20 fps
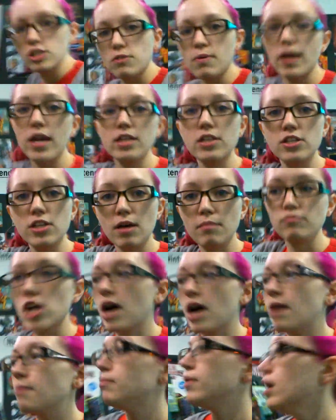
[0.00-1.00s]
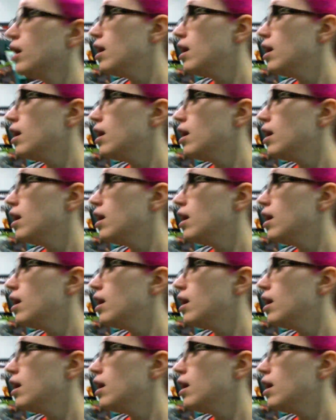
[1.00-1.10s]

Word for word: Right? Dub job.